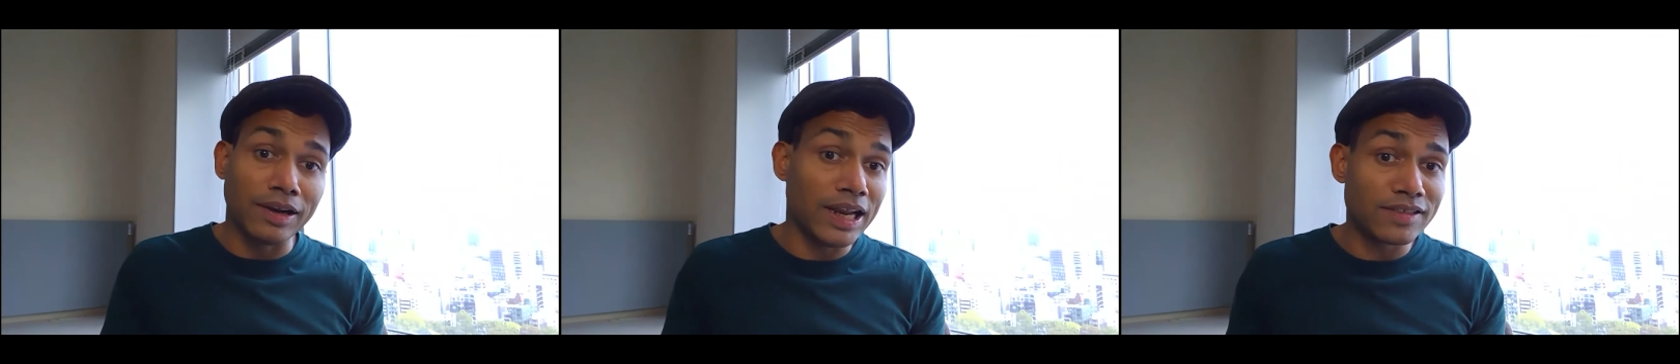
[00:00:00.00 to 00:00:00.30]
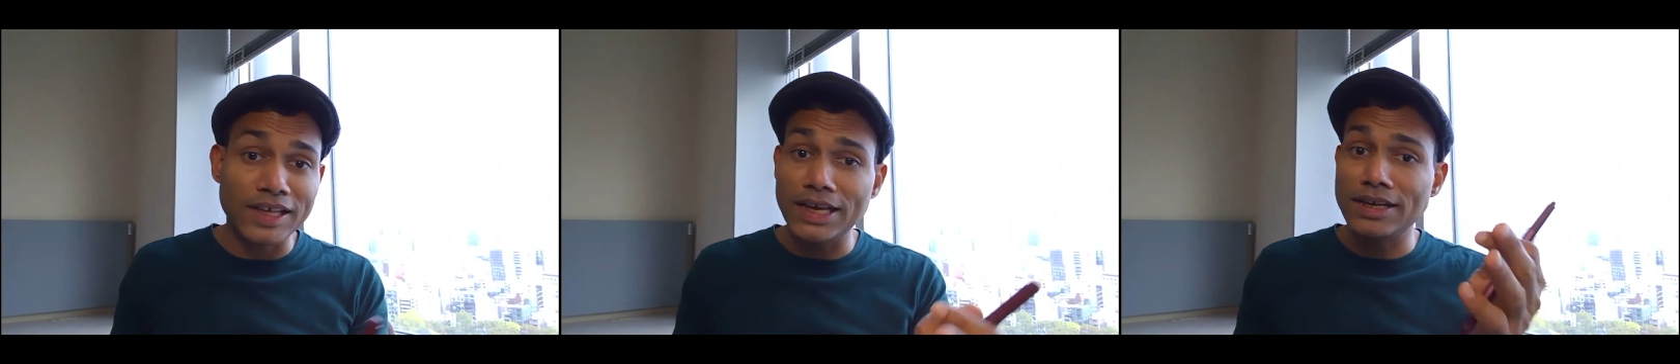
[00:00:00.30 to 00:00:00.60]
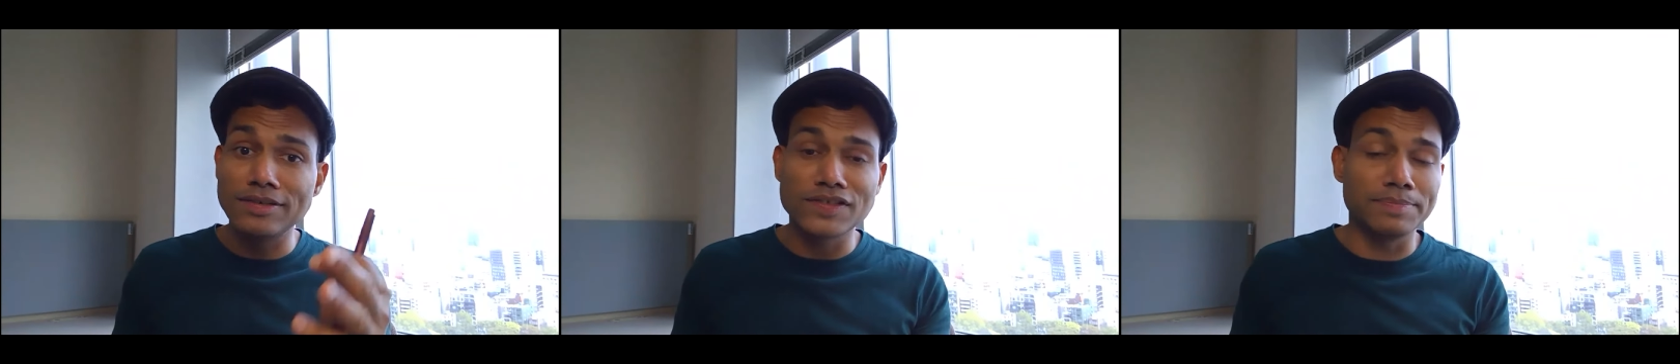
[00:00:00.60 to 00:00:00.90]
Let's say
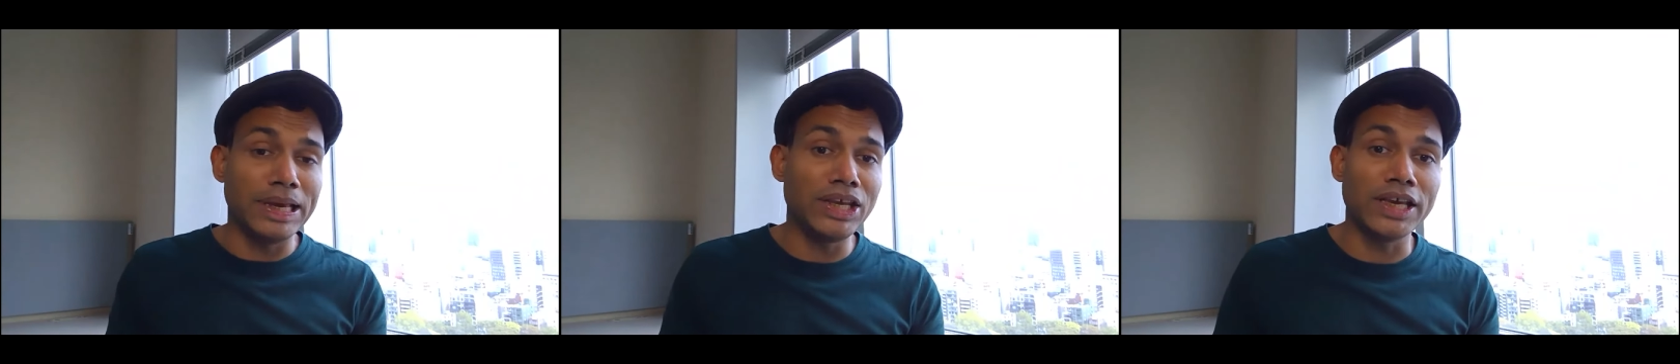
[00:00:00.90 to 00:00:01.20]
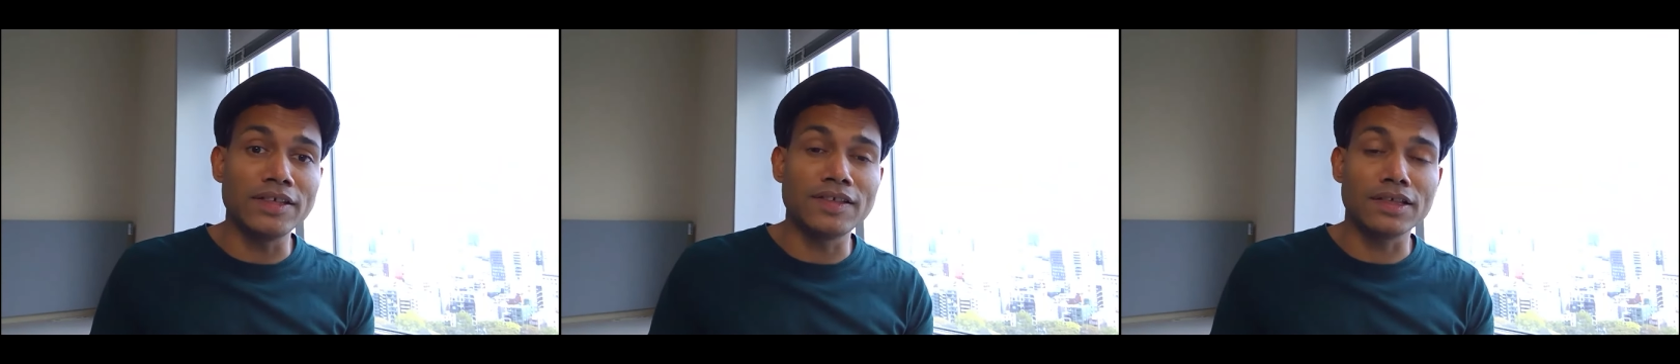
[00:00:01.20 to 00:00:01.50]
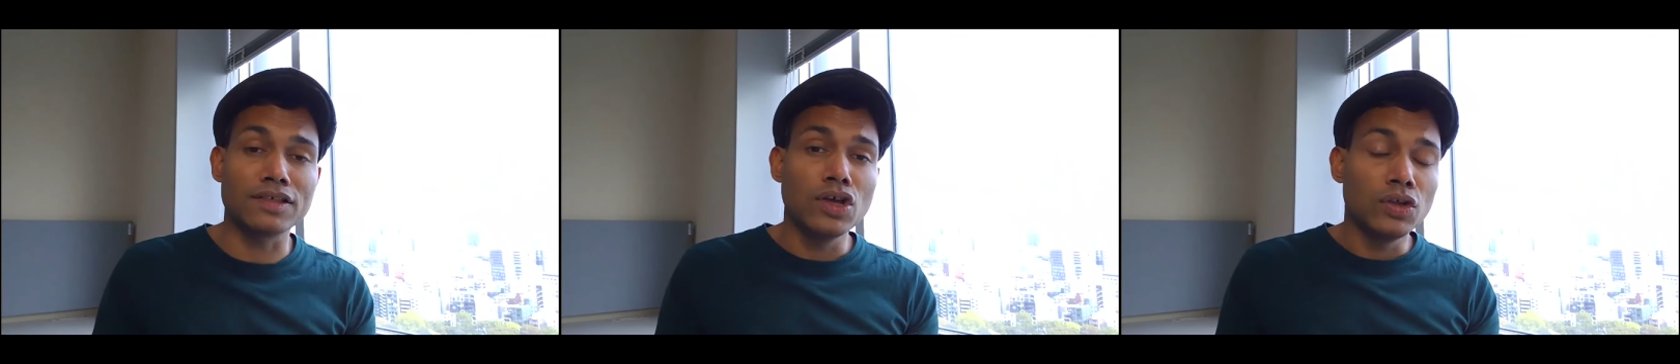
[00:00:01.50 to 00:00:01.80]
in many
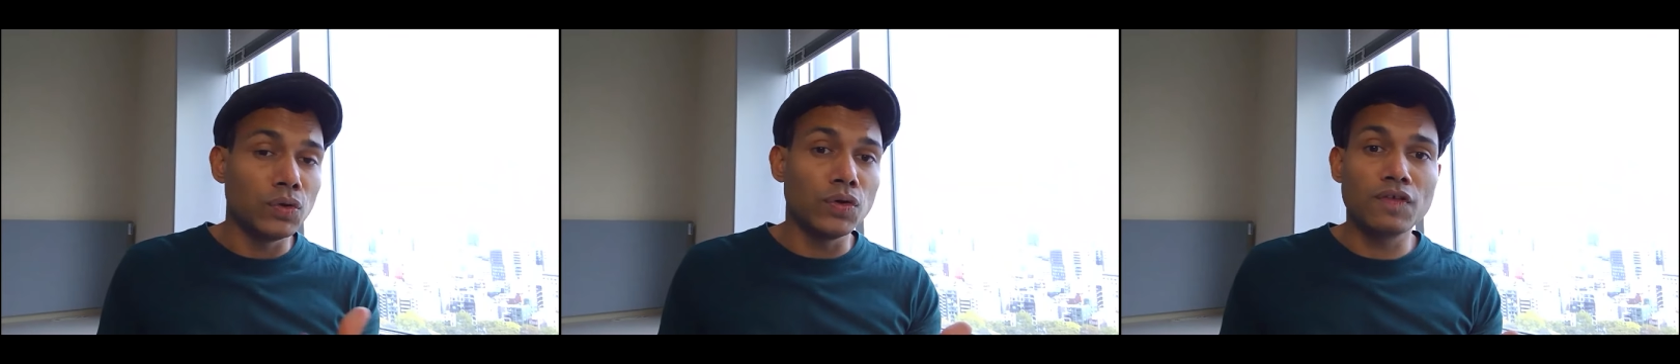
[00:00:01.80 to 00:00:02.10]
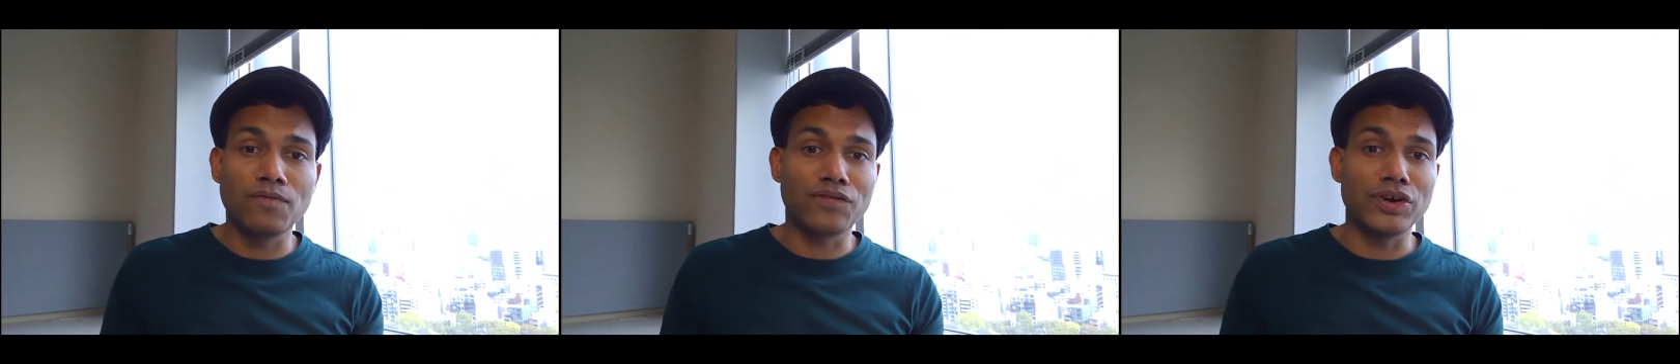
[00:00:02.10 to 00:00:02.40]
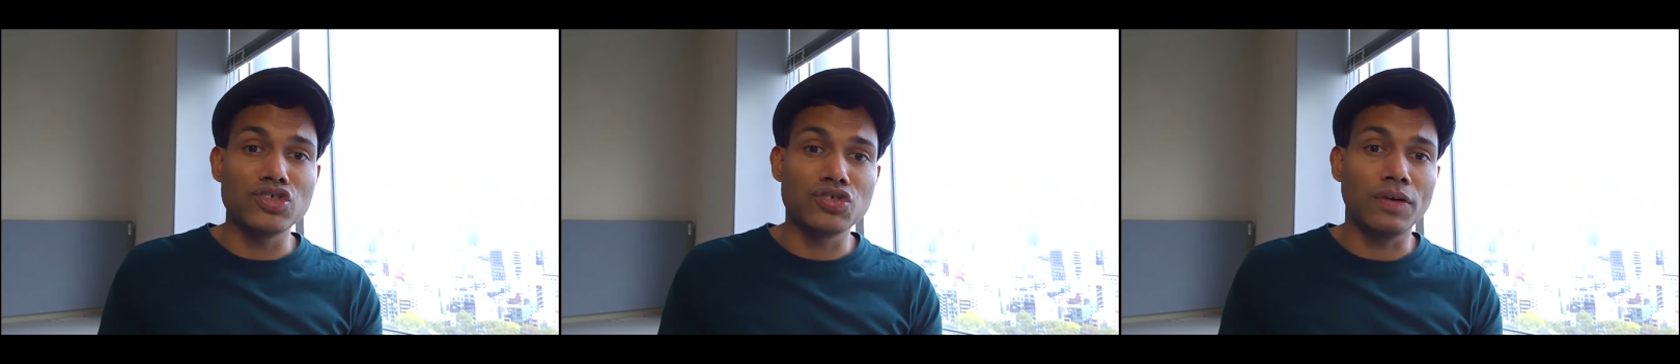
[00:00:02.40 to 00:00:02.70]
cases, those fridge